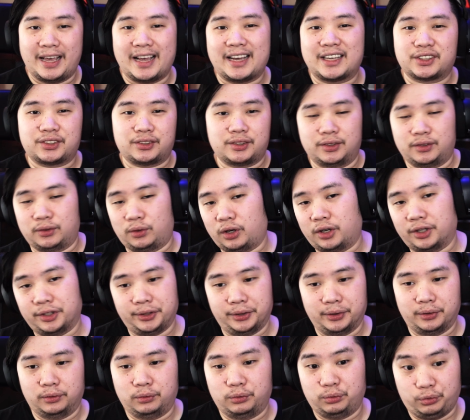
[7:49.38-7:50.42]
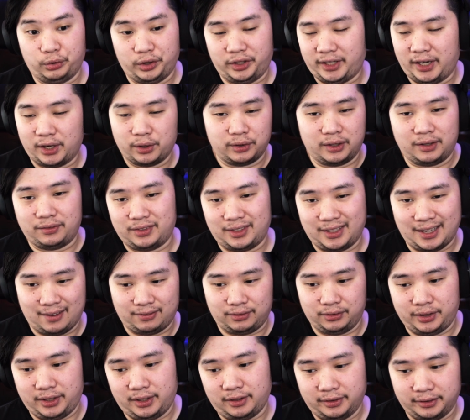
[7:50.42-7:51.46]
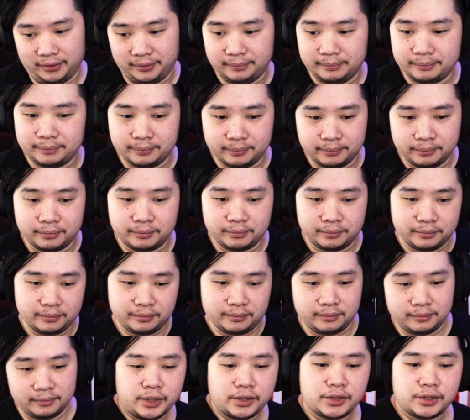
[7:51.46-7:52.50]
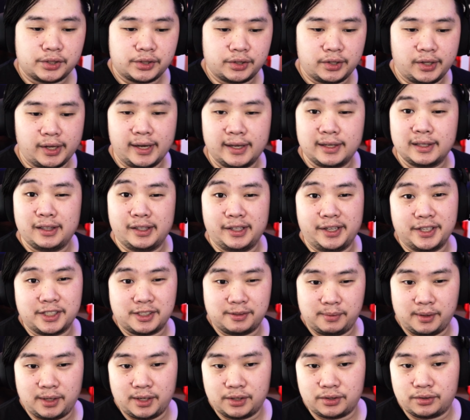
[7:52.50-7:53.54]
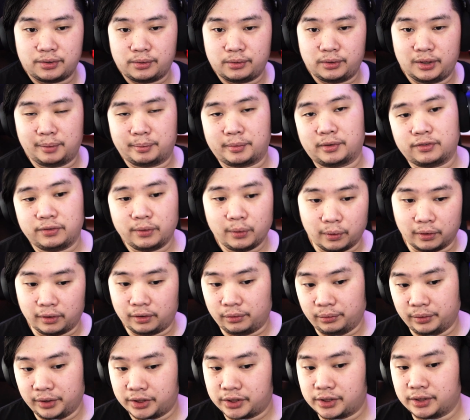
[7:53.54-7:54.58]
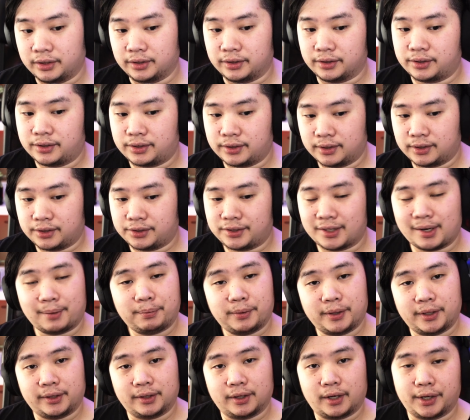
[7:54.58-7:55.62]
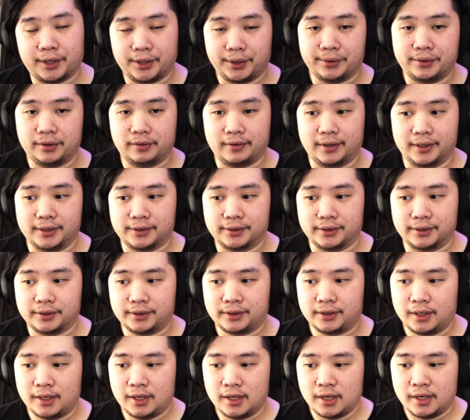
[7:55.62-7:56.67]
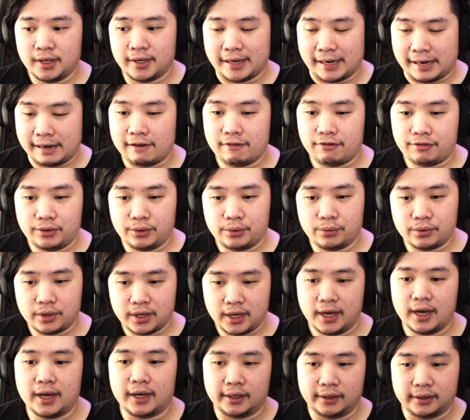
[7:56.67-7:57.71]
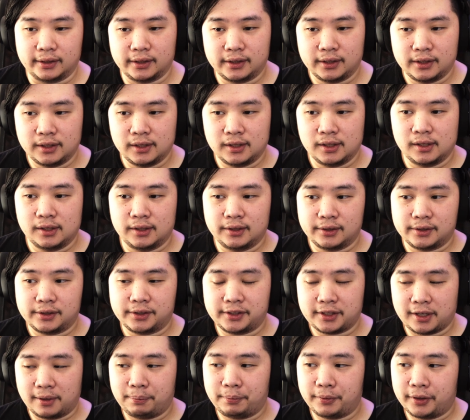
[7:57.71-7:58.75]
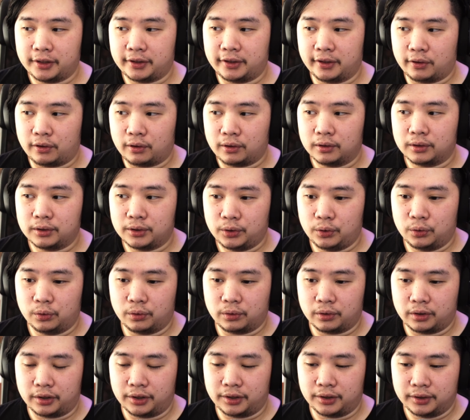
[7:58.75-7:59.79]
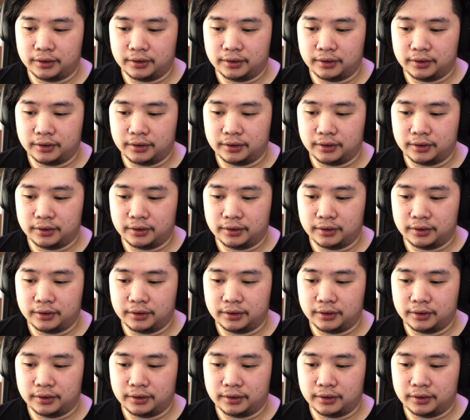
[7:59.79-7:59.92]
viewers with extra audio where they don't even have to hear it. Which then leads me to number 4, which is separate audio devices. If you can, separate all